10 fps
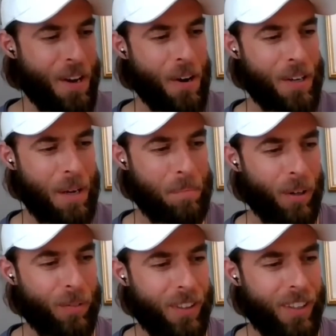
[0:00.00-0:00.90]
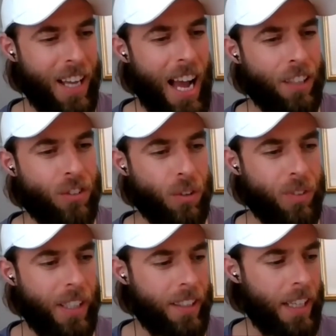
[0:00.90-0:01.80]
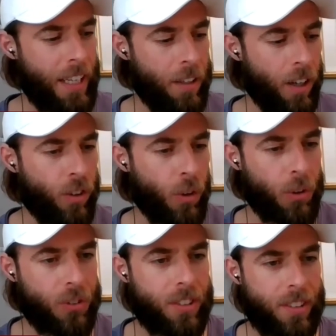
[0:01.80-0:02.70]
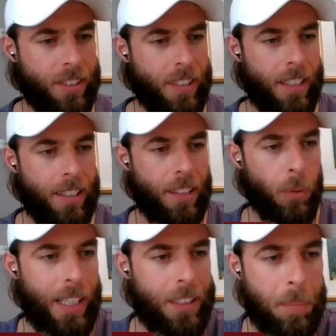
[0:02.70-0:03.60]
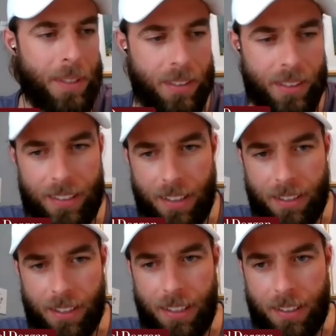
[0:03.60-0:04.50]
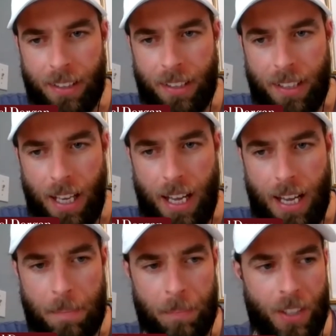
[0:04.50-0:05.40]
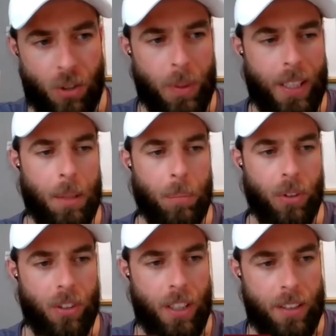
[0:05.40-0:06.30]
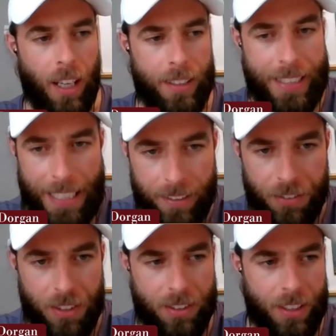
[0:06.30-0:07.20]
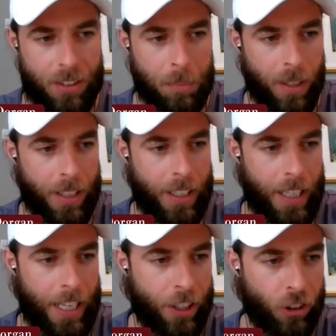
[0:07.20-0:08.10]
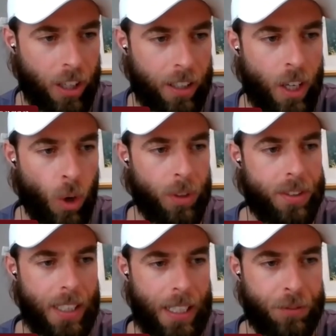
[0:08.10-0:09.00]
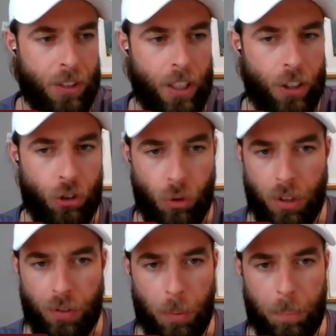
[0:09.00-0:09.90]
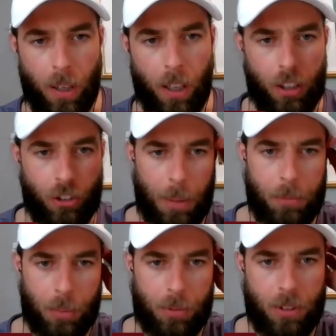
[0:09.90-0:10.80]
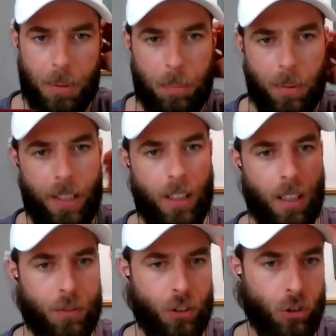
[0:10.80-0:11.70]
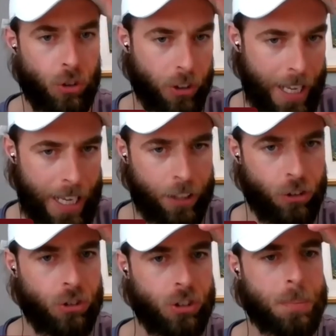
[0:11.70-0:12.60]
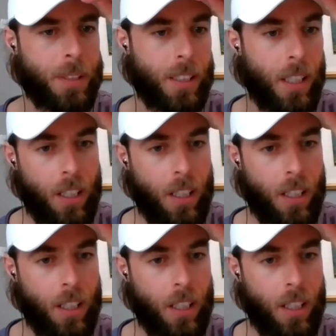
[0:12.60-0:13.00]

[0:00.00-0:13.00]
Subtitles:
Okay, perfect. And so, Frank, of course, we're at the business end of the season this weekend, but not the end of the season by any shot. We still have the junior football championships to be played off, the Junior A and Junior B.